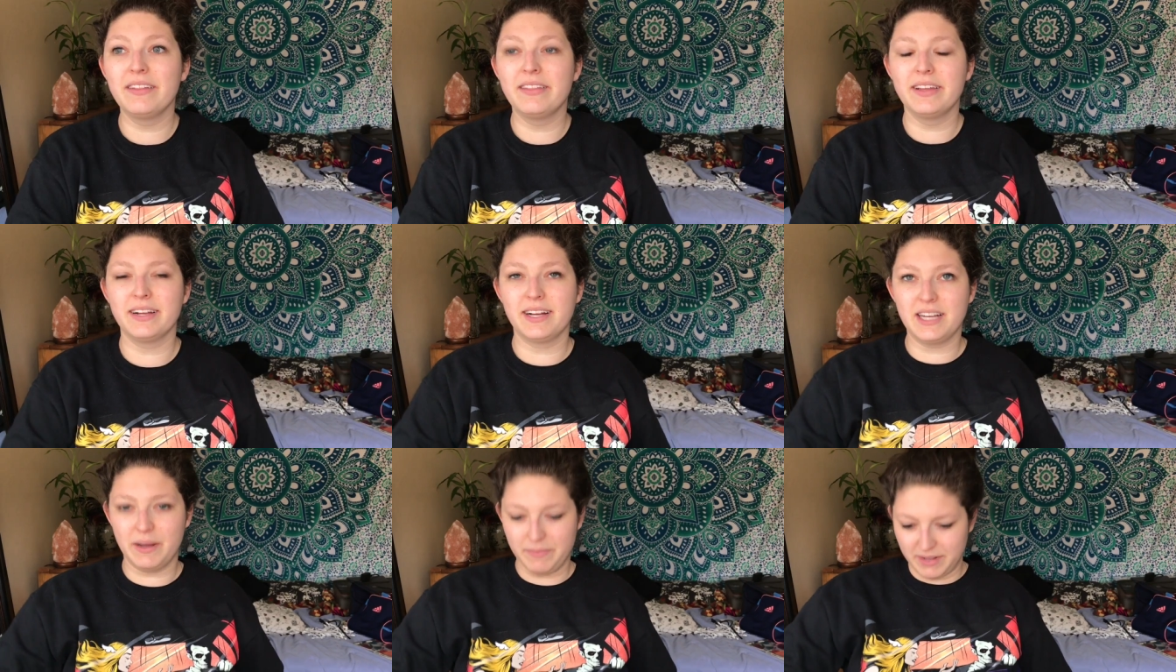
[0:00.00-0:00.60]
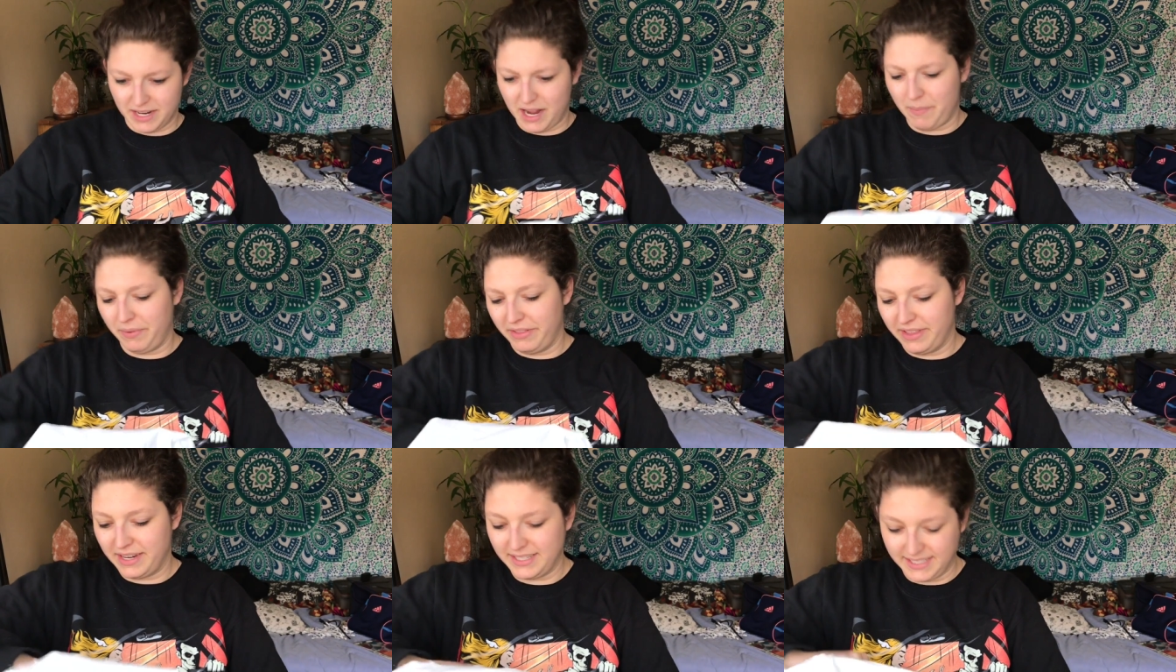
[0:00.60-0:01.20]
the
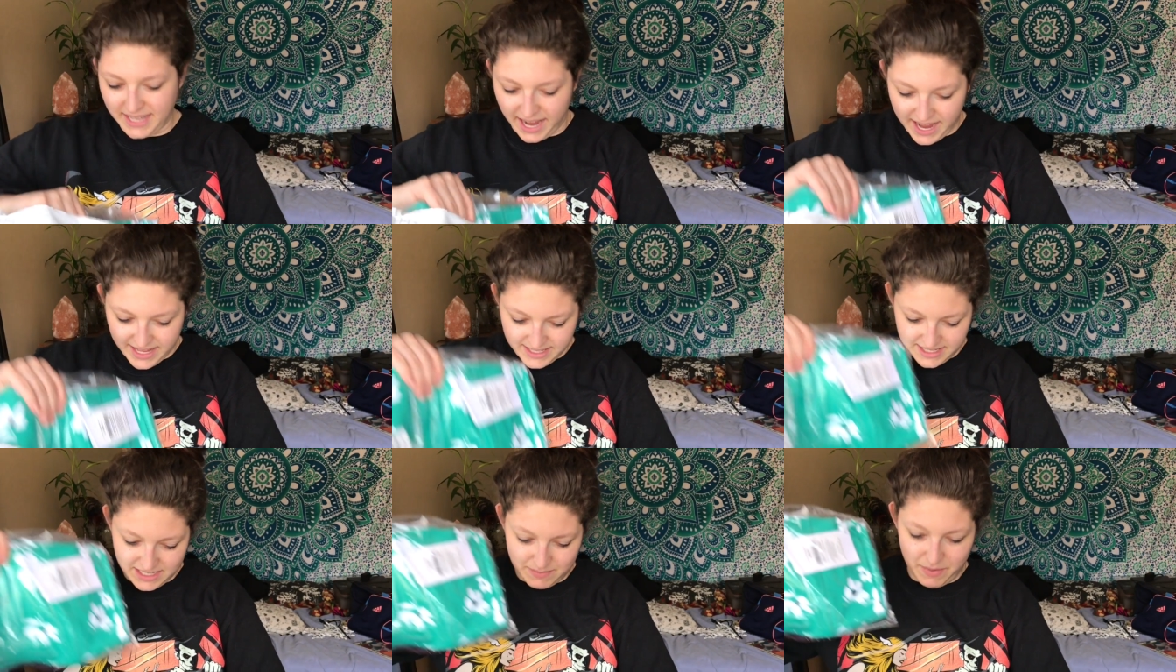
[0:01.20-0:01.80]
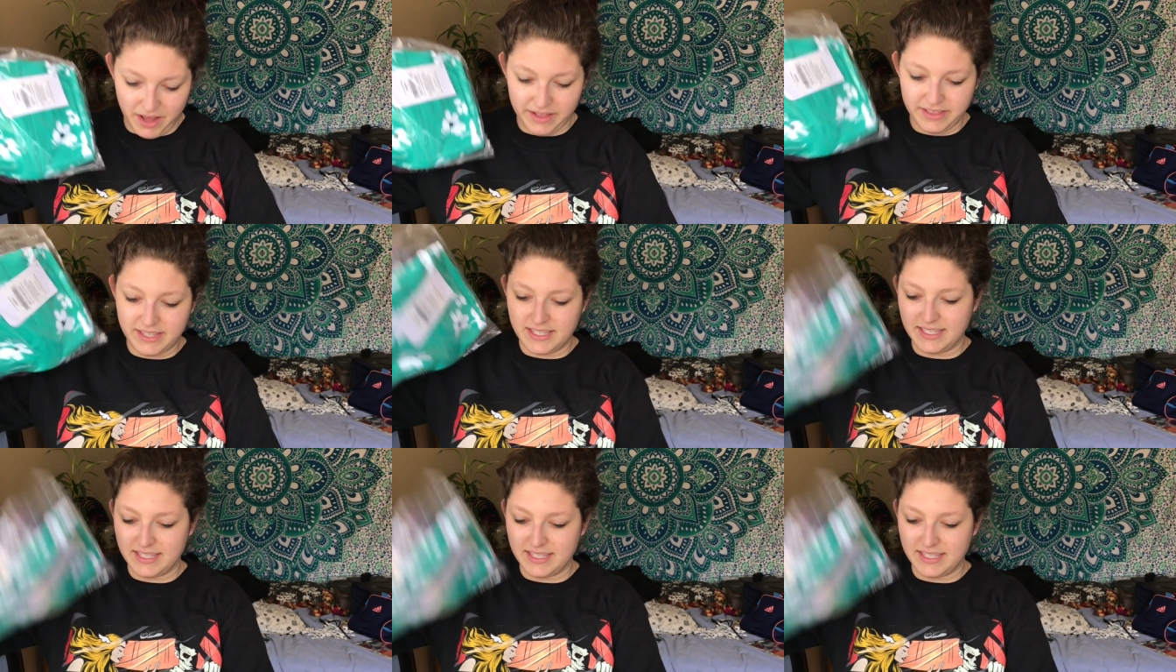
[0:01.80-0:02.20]
couple of the designs this month.